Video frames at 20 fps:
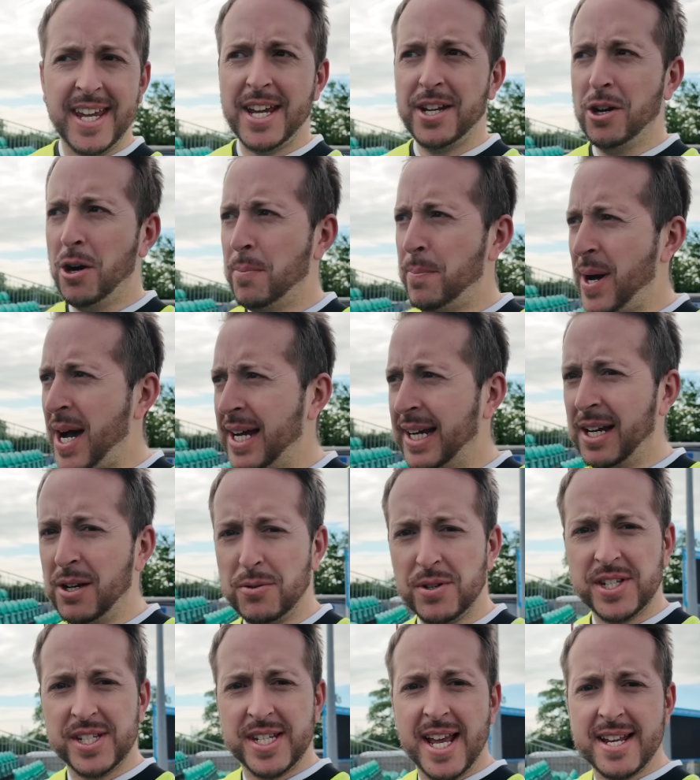Yeah, not a bad
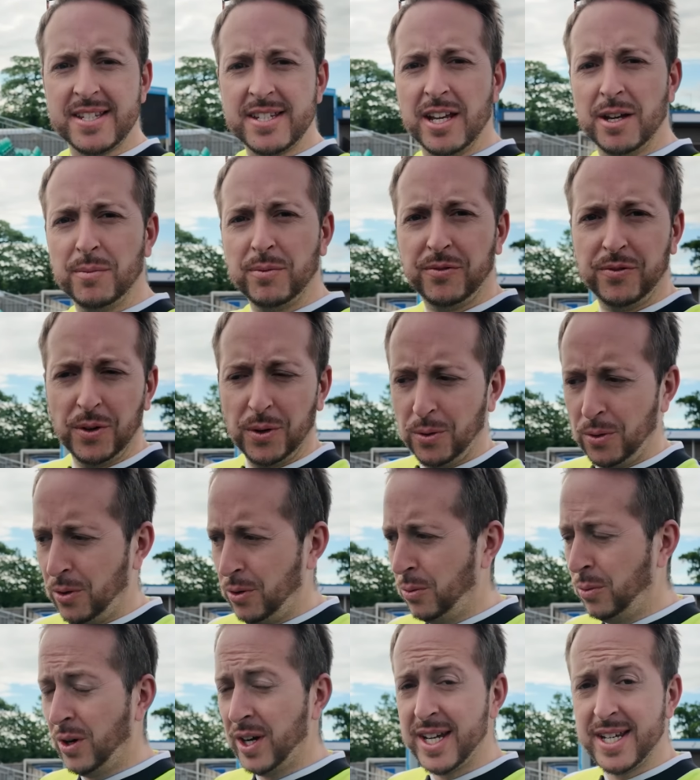little setup
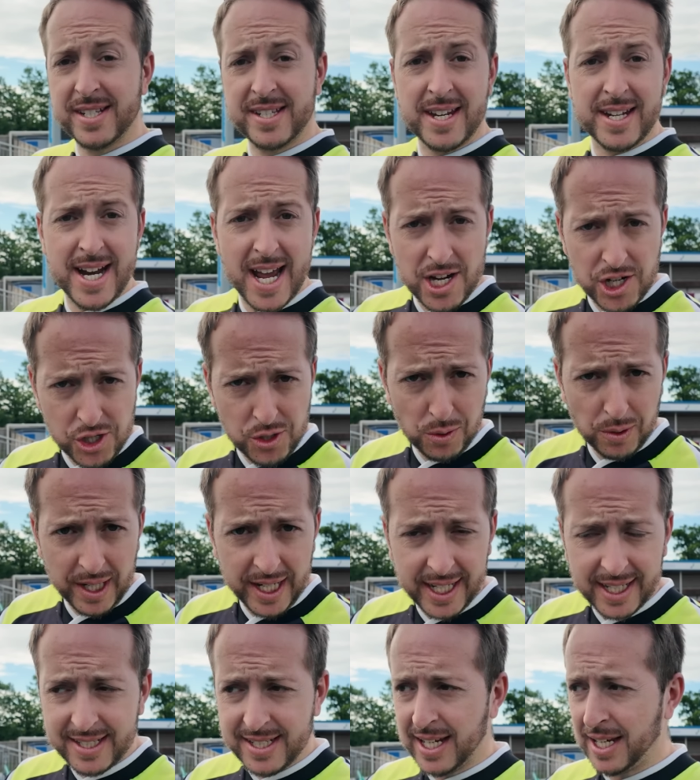for what is a National
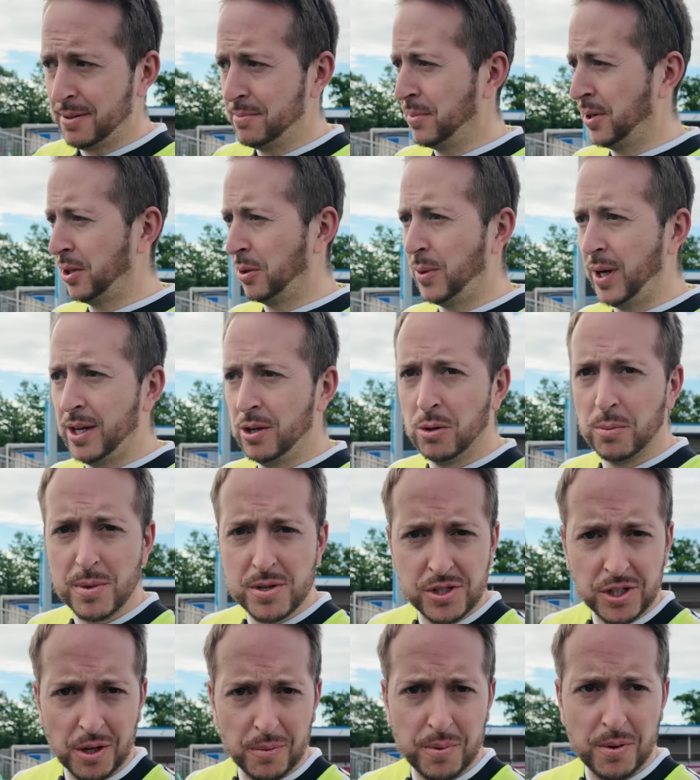League team, by the way.
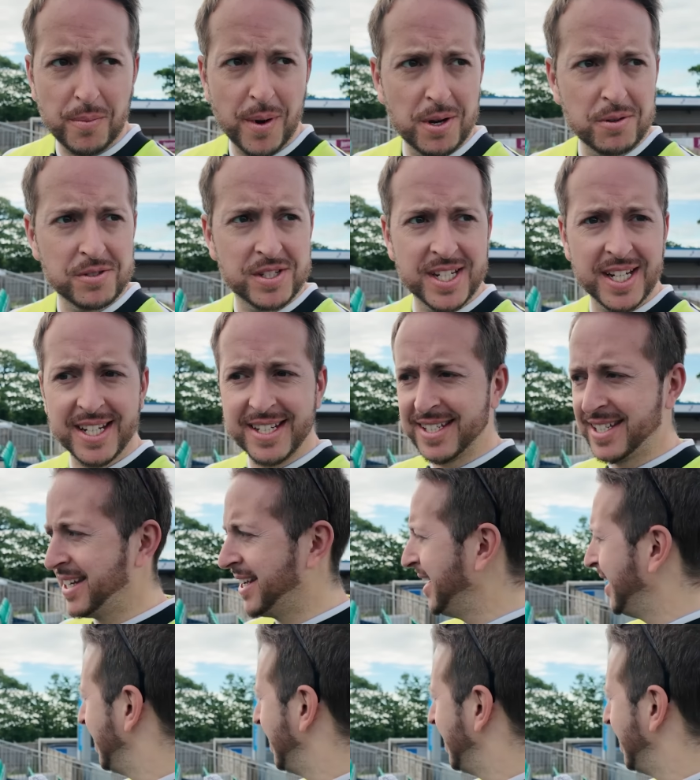Almost got promoted.